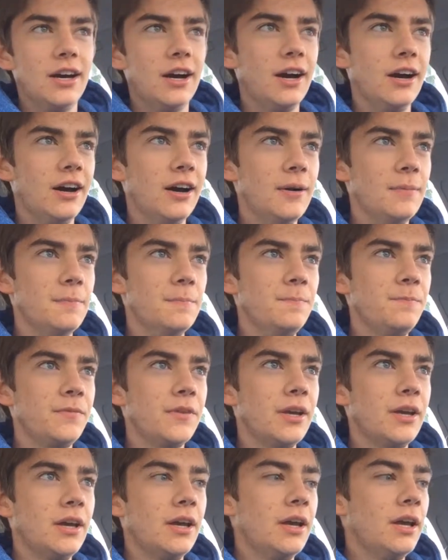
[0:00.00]

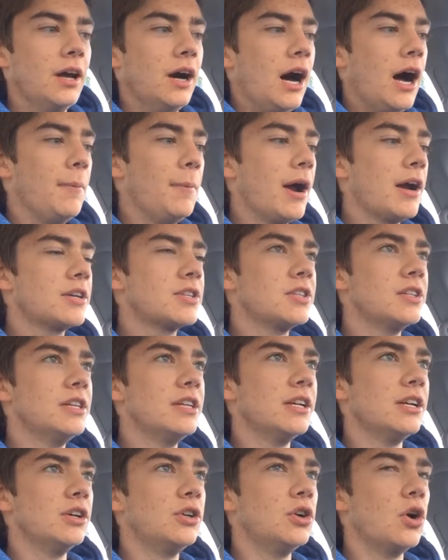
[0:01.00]
I'm actually
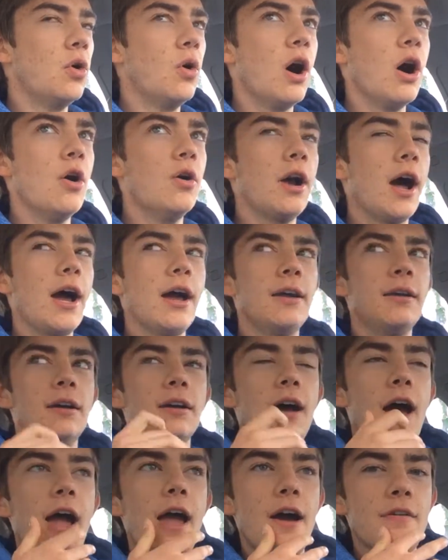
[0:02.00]
gonna go out. I
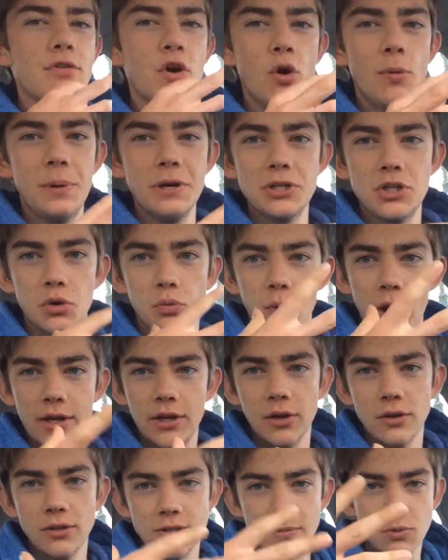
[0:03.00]
have a whole bunch of
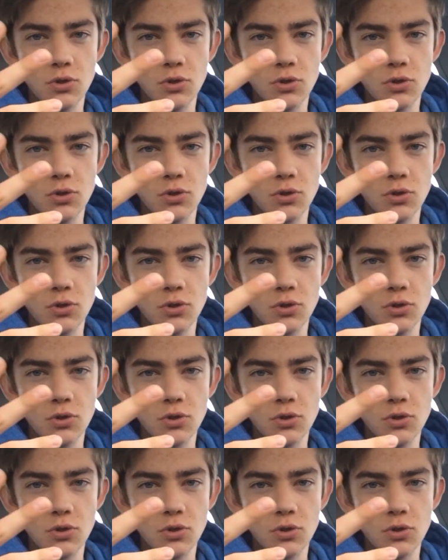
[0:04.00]
records.